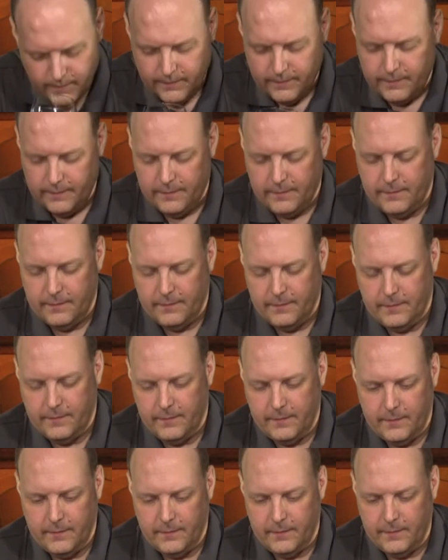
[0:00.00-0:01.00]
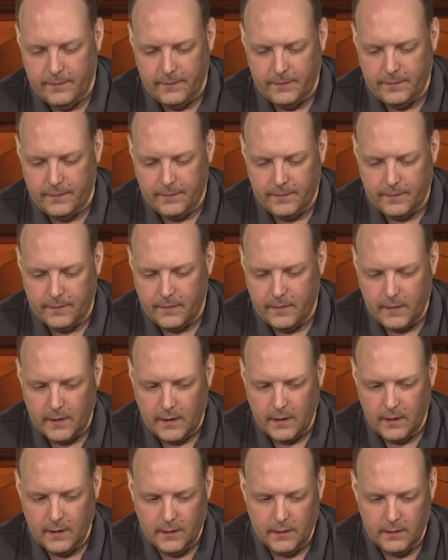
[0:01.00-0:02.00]

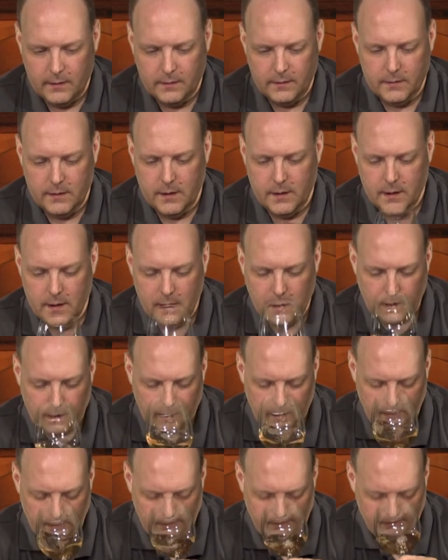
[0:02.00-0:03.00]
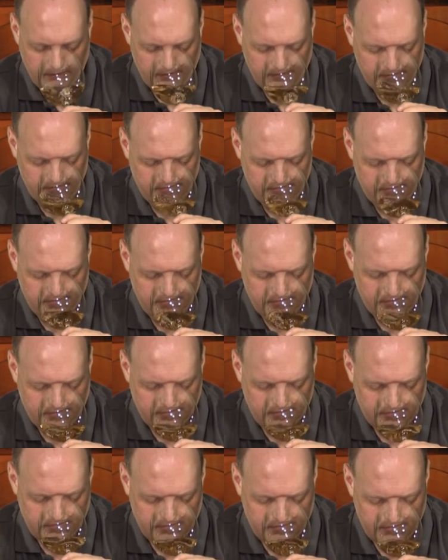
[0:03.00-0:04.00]

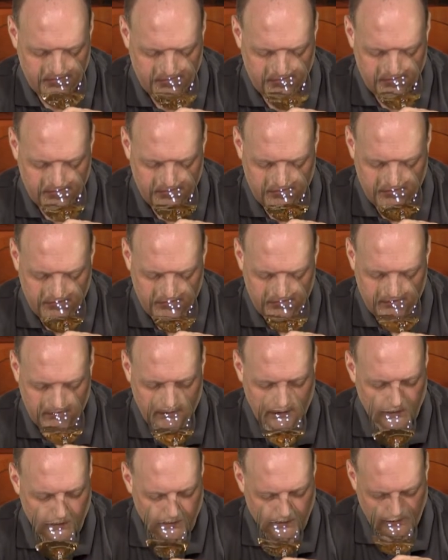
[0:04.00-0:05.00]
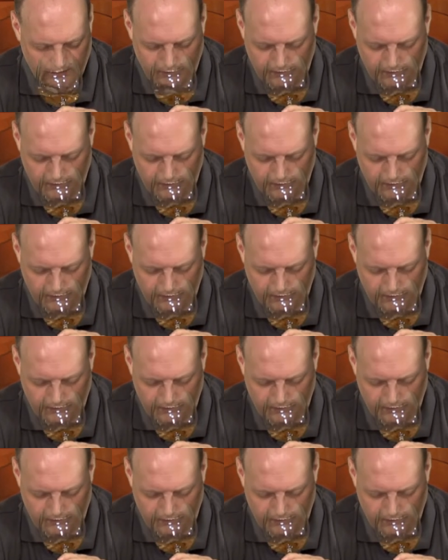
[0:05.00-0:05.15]
[no speech]